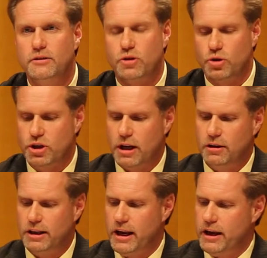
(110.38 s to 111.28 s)
To sell
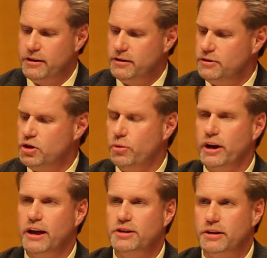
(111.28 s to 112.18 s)
land to
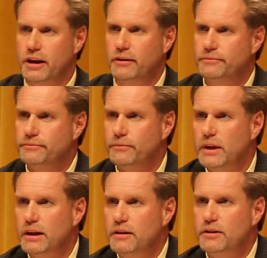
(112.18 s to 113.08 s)
an entity
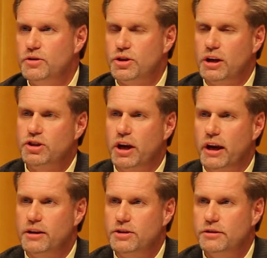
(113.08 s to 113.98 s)
such
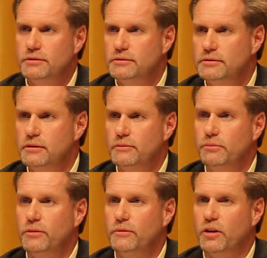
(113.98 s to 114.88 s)
as
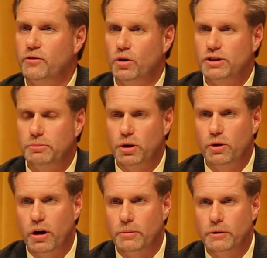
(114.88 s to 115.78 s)
the folks at Blue
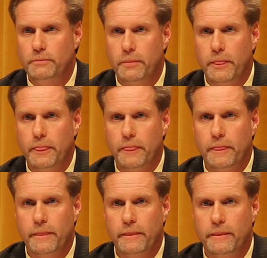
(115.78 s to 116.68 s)
Harbor,
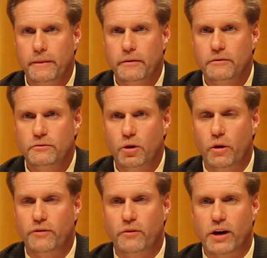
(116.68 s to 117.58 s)
who
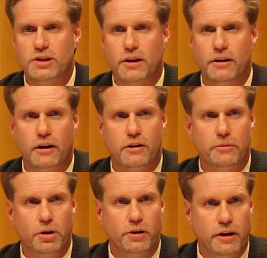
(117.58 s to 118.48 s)
have invested in our
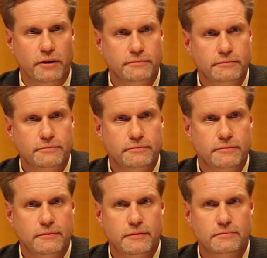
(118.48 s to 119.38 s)
community,
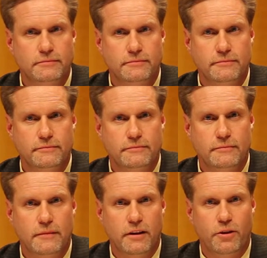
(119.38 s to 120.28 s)

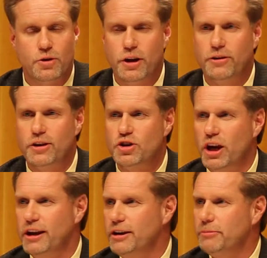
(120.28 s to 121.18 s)
there's nothing
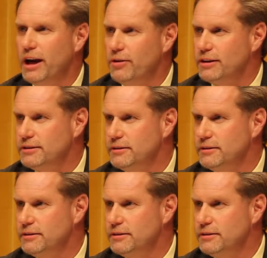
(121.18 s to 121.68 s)
shady about it.